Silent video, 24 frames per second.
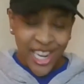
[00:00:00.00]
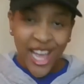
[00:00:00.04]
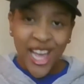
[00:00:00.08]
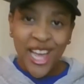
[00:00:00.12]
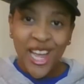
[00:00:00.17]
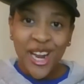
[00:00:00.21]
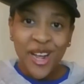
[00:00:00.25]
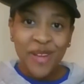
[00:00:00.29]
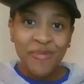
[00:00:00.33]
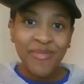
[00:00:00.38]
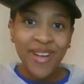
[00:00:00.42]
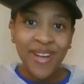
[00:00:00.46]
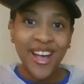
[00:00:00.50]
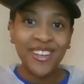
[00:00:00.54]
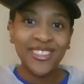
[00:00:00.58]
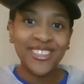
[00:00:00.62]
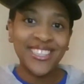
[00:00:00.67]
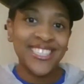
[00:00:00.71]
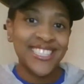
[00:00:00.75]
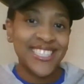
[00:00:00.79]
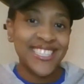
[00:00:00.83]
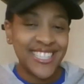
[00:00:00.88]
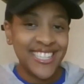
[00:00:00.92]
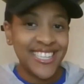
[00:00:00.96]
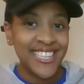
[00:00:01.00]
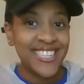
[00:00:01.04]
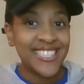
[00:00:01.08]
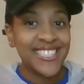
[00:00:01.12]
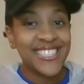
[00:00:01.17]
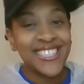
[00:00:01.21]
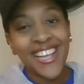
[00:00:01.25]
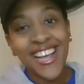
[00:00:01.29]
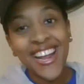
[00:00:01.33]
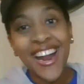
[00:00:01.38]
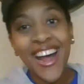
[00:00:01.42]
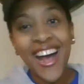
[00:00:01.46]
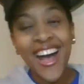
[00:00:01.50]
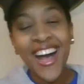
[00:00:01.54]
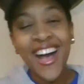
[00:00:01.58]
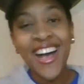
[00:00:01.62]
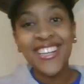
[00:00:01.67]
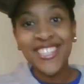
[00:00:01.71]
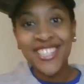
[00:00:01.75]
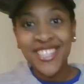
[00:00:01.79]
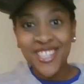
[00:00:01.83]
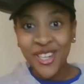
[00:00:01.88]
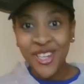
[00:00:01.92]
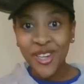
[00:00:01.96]
chat about the seeds that
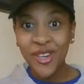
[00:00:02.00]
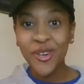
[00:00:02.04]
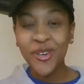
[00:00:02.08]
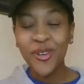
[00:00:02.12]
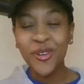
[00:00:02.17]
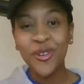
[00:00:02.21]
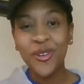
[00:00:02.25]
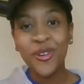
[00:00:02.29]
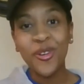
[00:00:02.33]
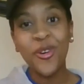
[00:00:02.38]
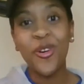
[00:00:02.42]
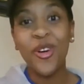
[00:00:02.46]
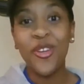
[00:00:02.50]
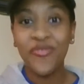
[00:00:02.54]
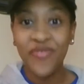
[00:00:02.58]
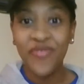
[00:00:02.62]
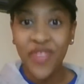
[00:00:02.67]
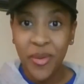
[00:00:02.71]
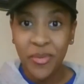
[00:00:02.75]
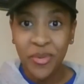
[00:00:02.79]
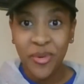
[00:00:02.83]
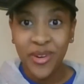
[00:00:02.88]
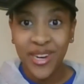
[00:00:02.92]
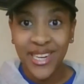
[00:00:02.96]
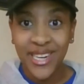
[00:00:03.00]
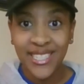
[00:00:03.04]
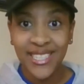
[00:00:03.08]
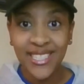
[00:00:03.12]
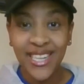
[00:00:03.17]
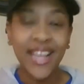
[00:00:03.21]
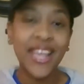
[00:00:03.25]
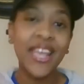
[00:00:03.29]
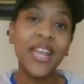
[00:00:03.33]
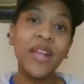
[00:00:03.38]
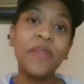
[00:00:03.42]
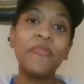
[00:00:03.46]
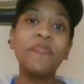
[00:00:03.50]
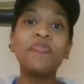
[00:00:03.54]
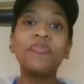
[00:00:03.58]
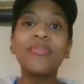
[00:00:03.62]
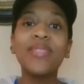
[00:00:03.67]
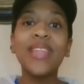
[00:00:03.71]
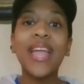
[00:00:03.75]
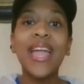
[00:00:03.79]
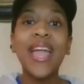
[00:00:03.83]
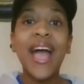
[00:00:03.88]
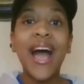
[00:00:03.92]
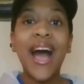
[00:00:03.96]
I sowed on February 2nd.
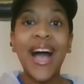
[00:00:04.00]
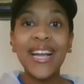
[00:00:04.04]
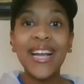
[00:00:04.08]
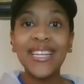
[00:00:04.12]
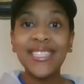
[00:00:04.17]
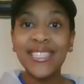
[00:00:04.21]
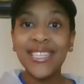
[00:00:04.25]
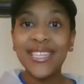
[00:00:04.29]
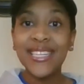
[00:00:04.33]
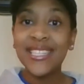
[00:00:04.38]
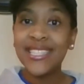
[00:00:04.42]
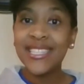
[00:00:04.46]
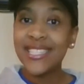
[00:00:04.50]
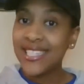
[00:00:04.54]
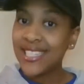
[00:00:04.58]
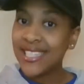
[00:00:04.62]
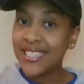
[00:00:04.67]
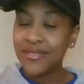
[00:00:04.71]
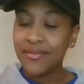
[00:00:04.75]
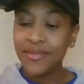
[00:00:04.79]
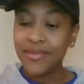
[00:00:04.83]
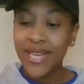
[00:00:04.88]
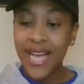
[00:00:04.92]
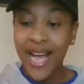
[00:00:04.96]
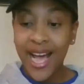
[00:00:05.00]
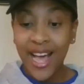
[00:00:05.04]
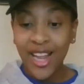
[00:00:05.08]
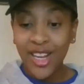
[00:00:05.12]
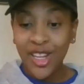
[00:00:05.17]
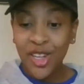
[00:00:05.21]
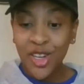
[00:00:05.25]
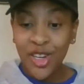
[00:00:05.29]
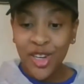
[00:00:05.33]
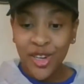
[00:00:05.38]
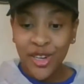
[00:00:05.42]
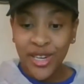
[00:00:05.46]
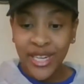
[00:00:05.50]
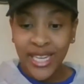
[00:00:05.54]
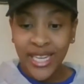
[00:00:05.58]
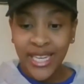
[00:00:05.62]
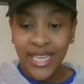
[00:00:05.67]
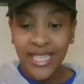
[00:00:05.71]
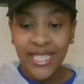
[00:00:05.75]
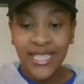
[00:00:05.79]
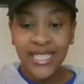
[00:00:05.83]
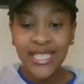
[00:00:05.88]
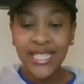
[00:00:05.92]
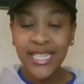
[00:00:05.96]
I did some collard
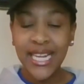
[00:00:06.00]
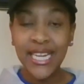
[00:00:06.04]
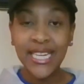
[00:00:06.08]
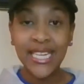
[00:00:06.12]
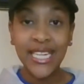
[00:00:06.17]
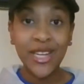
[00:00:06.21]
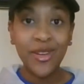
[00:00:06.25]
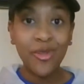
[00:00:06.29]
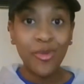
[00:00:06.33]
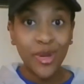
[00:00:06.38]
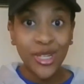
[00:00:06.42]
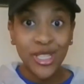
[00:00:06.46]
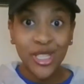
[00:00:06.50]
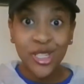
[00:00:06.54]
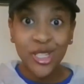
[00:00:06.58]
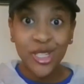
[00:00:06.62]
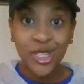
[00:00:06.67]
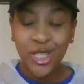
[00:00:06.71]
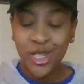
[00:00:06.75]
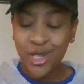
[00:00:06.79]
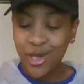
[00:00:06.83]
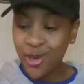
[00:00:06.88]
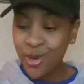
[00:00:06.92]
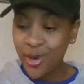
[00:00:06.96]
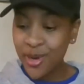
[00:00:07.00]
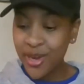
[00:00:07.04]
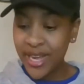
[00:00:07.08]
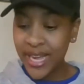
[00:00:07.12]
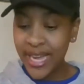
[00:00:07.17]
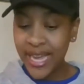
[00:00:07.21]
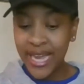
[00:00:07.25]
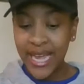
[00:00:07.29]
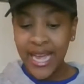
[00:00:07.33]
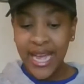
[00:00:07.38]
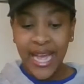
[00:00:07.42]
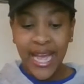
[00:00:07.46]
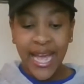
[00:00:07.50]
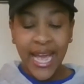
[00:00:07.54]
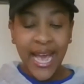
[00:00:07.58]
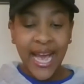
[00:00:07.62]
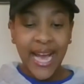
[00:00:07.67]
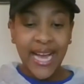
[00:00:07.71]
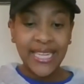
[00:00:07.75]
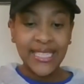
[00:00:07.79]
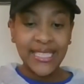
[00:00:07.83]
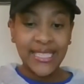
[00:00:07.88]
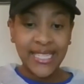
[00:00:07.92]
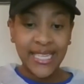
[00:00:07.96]
greens, I did winter choy,
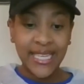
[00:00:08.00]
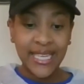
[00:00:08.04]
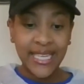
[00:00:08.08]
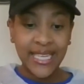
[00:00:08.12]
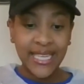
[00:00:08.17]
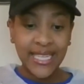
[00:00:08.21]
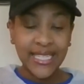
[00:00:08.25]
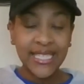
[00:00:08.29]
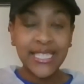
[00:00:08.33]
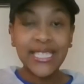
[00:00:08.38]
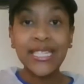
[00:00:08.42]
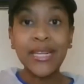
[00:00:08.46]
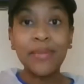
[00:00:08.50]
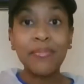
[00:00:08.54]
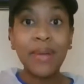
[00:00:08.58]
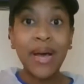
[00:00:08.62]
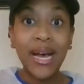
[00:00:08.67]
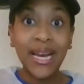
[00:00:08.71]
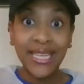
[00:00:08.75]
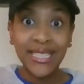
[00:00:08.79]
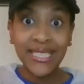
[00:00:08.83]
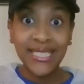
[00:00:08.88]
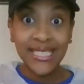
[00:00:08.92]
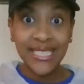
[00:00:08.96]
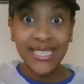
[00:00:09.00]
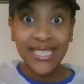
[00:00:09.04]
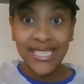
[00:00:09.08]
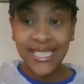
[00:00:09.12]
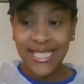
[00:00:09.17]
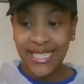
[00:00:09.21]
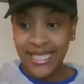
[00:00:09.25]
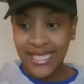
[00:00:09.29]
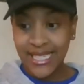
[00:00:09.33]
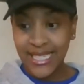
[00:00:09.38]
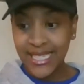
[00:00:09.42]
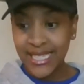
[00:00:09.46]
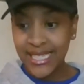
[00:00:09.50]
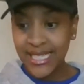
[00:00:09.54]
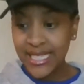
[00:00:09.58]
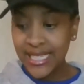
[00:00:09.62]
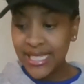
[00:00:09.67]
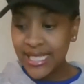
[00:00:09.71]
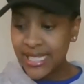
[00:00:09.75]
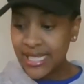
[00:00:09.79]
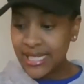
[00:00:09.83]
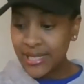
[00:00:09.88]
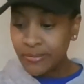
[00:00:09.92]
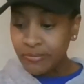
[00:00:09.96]
I did some onion
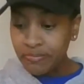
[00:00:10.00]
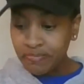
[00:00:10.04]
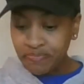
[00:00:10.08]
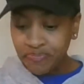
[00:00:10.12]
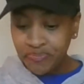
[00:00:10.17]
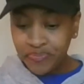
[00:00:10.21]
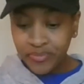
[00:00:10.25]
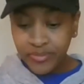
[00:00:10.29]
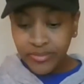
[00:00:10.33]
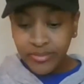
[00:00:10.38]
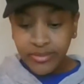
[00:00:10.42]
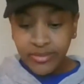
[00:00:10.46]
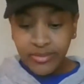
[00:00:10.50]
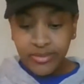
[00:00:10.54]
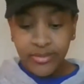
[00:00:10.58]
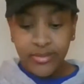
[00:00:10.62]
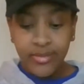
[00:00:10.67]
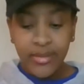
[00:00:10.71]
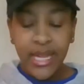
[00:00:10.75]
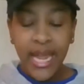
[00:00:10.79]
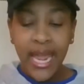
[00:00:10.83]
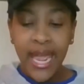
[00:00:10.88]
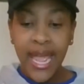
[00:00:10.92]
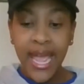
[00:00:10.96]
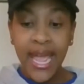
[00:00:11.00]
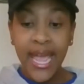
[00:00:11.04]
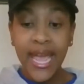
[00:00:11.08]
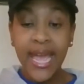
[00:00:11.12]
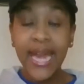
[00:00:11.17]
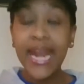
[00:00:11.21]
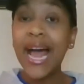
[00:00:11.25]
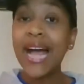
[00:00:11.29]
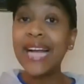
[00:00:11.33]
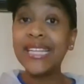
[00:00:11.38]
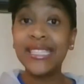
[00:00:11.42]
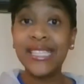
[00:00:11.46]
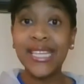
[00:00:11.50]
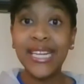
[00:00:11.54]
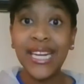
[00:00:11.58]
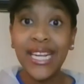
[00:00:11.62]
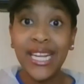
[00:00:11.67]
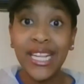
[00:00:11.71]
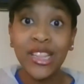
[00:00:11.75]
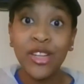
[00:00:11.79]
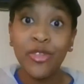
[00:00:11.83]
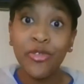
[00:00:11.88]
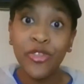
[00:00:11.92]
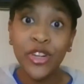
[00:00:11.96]
seeds, and I did it
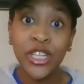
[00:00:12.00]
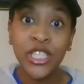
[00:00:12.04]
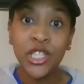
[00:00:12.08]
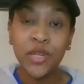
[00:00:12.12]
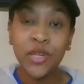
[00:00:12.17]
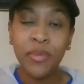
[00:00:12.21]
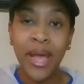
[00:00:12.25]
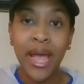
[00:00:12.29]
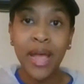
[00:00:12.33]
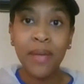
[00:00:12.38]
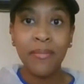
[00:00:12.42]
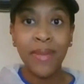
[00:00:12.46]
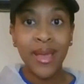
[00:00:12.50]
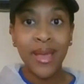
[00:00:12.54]
in the freezer bag